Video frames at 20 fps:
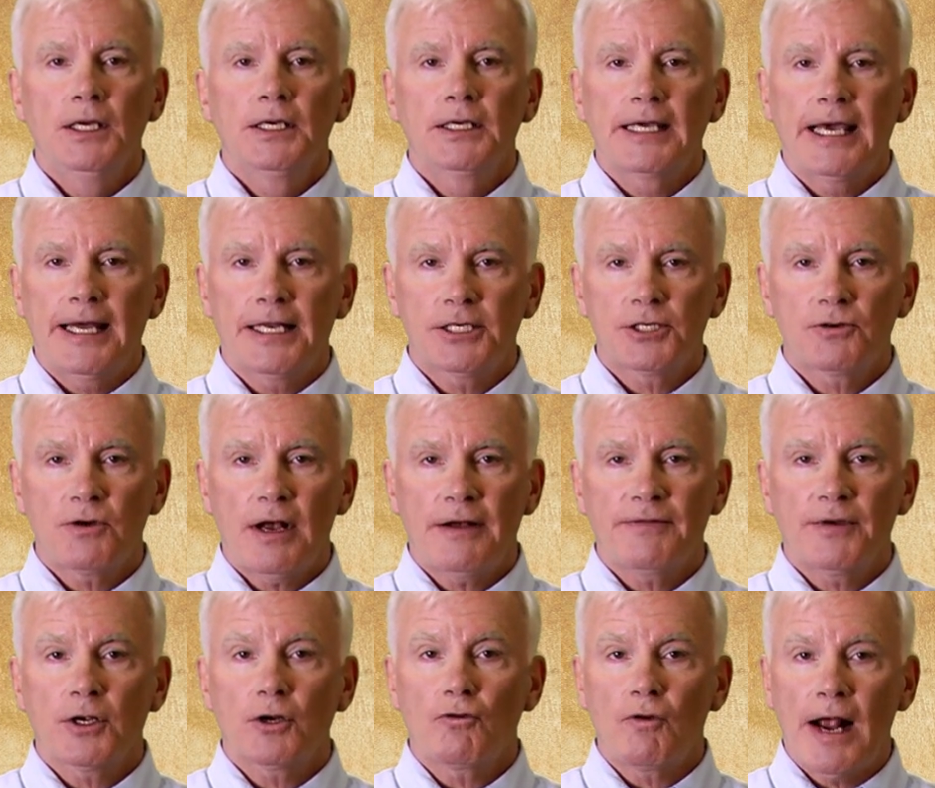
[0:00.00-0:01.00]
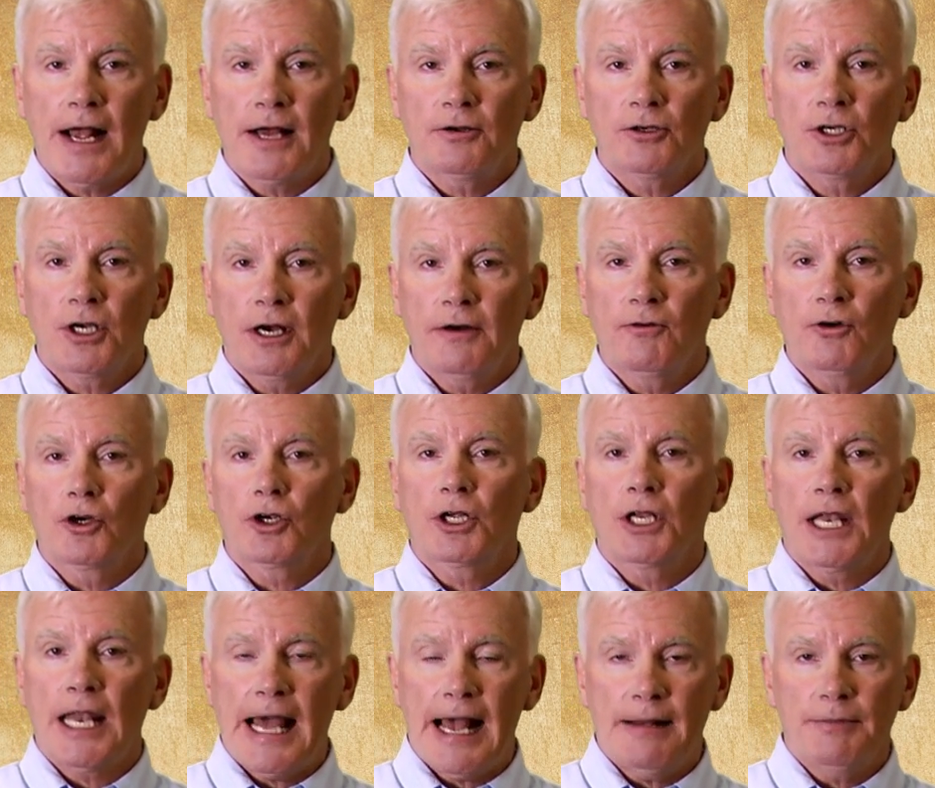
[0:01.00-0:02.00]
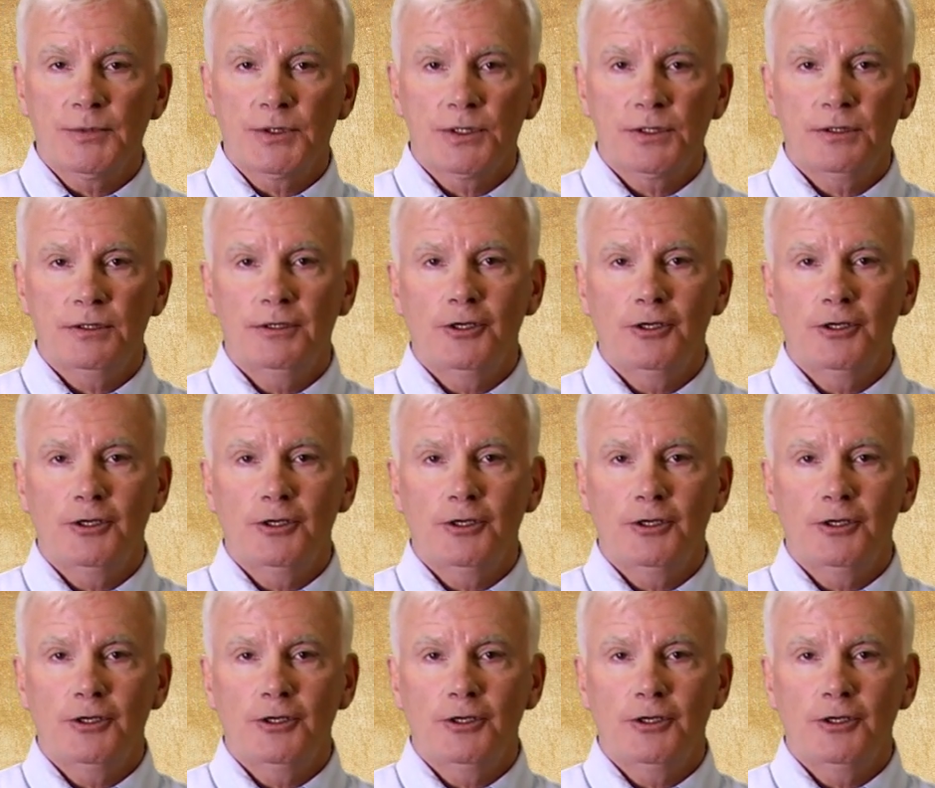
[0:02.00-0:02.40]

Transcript: Catastrophic Ground Cover Collapse,